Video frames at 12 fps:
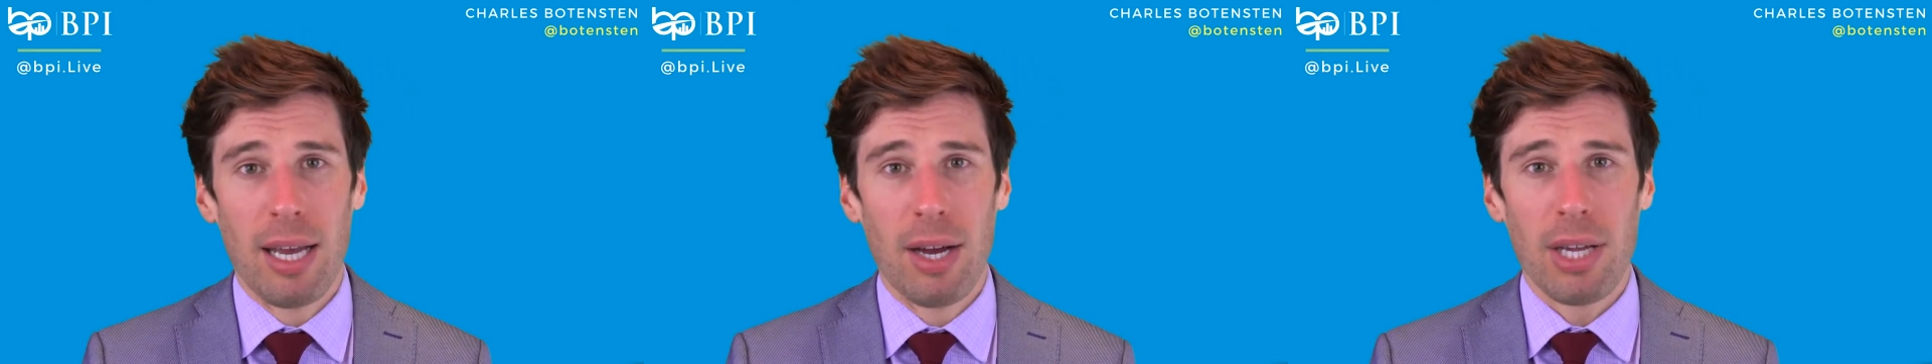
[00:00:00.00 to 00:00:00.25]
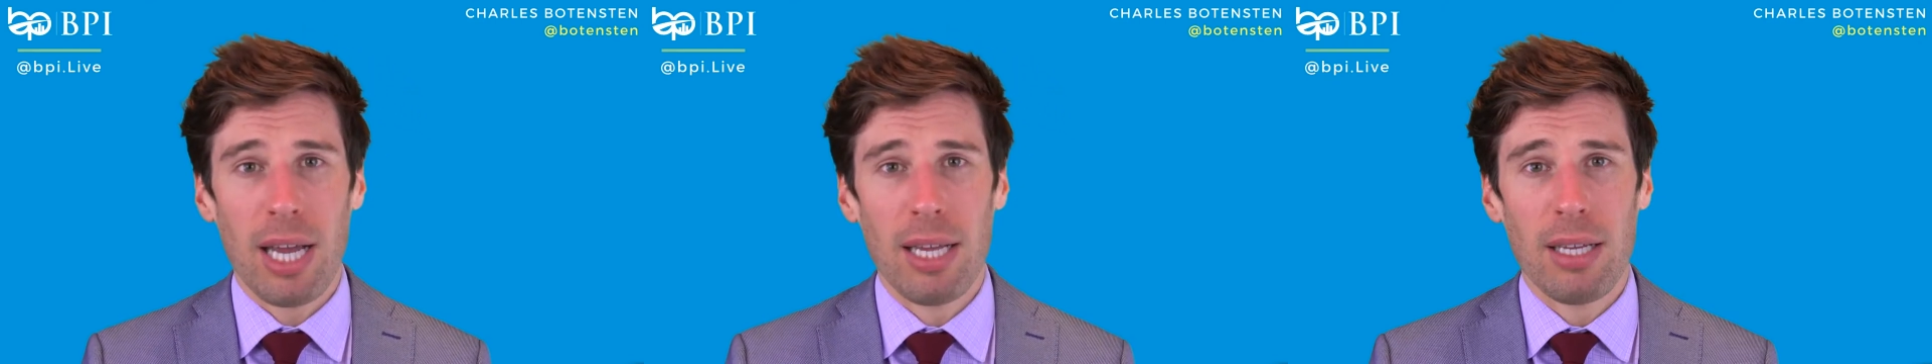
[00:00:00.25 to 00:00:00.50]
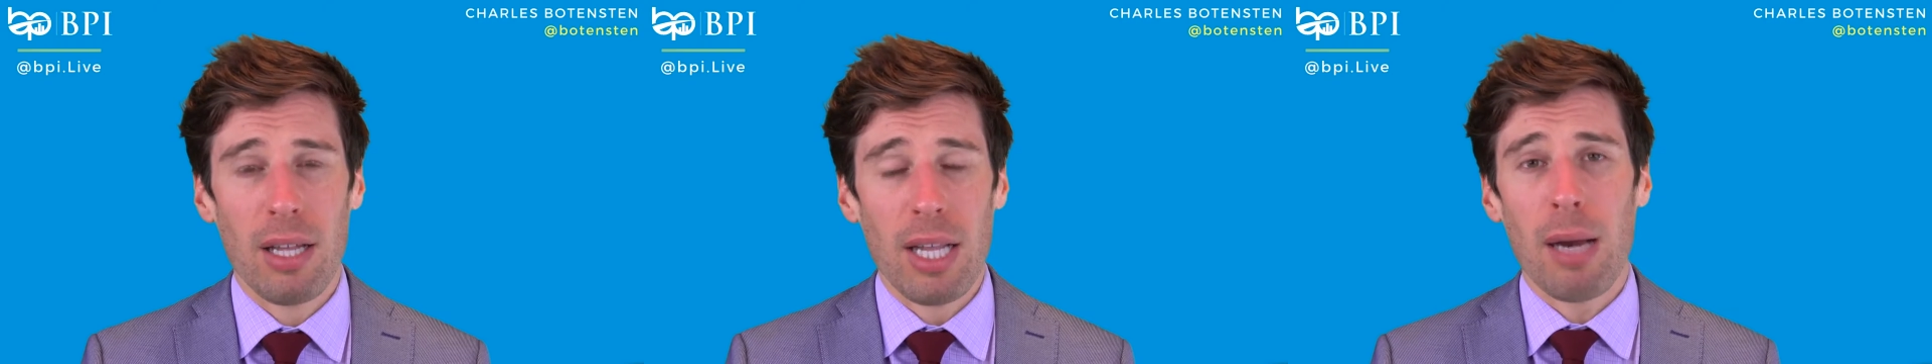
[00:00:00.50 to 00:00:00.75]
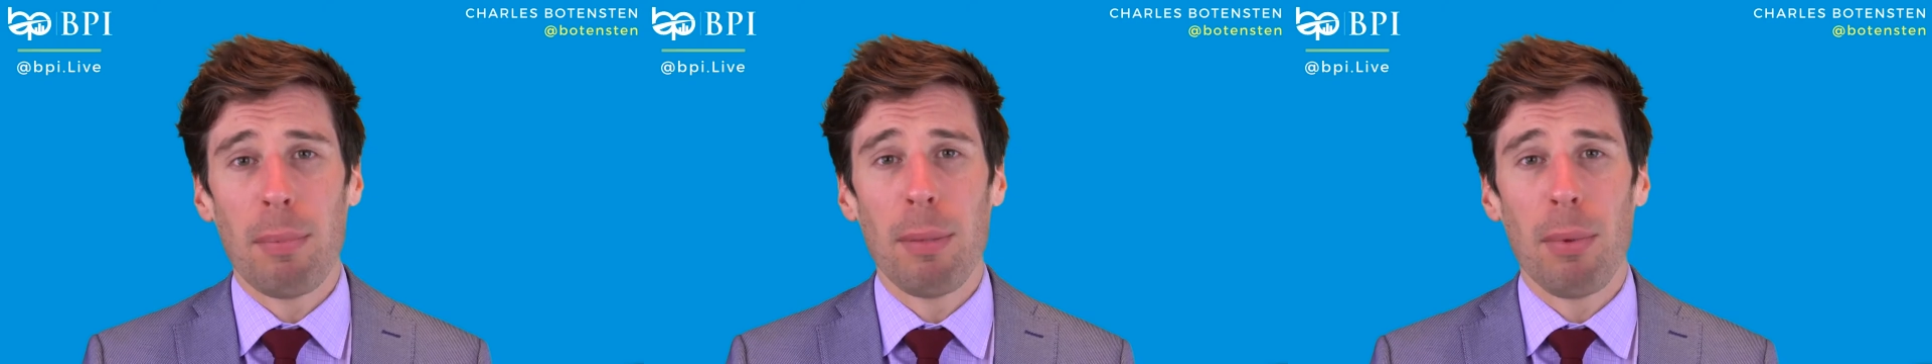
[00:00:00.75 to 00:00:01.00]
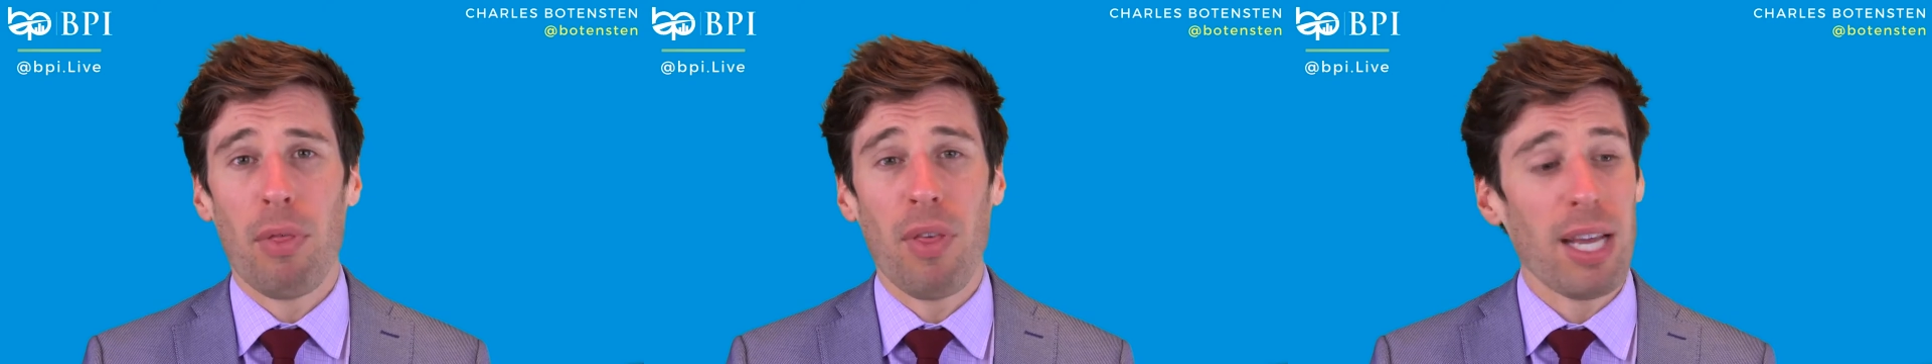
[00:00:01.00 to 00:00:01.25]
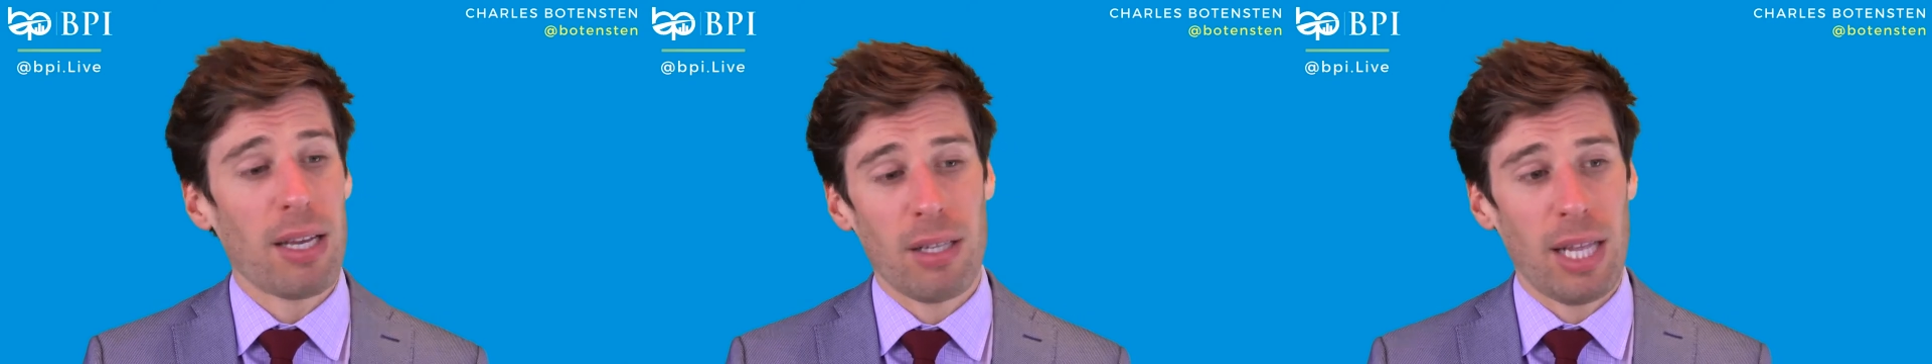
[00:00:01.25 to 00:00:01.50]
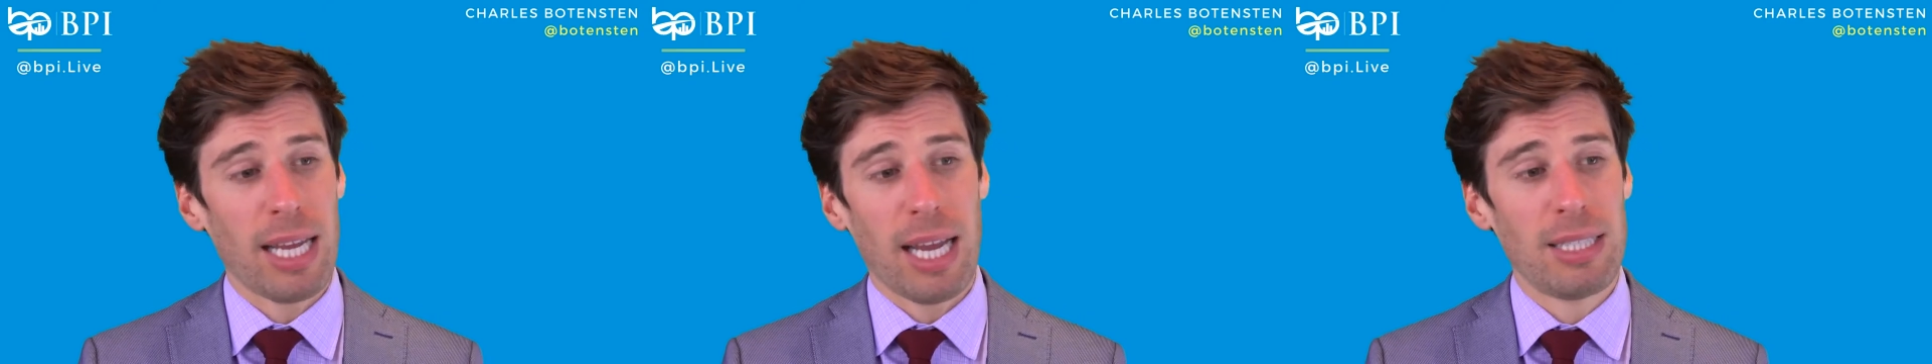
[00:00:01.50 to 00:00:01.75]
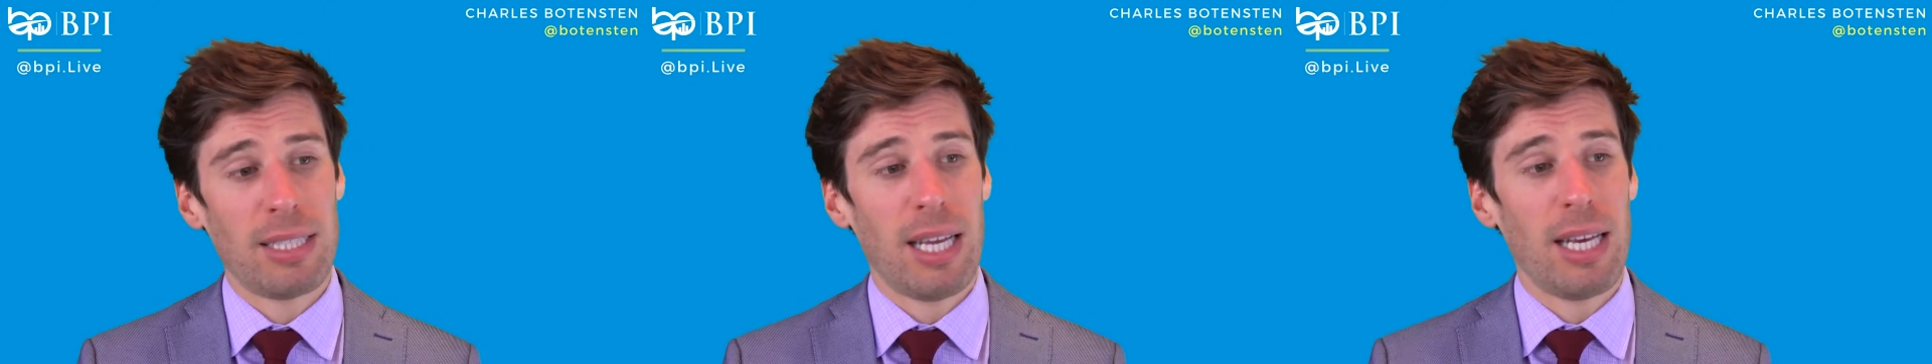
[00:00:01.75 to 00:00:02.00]
Okay, a lot of people think, like
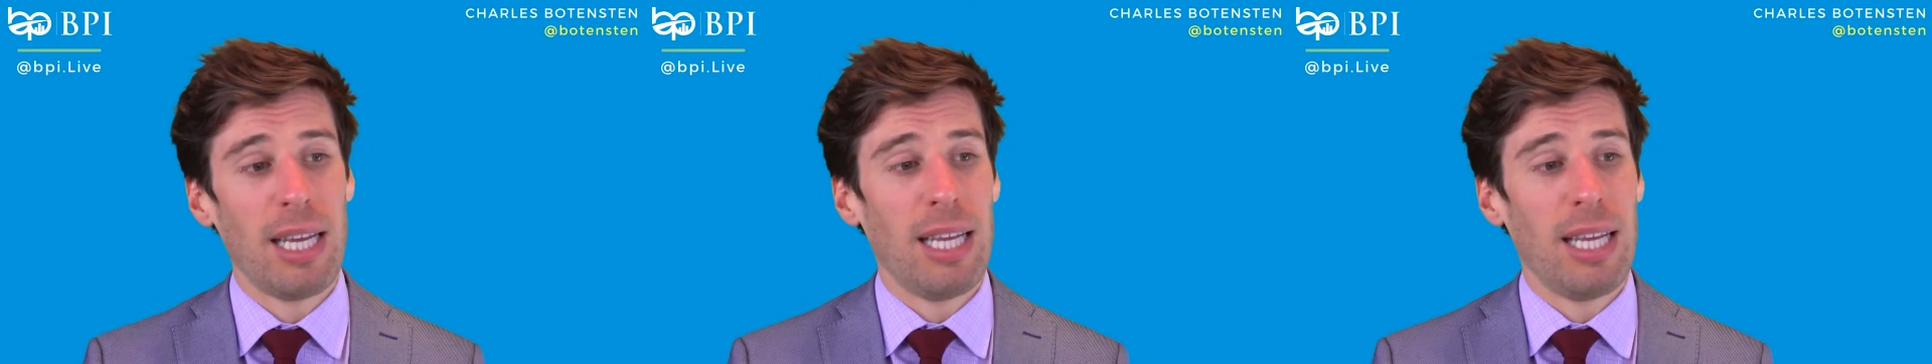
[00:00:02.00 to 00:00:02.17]
I said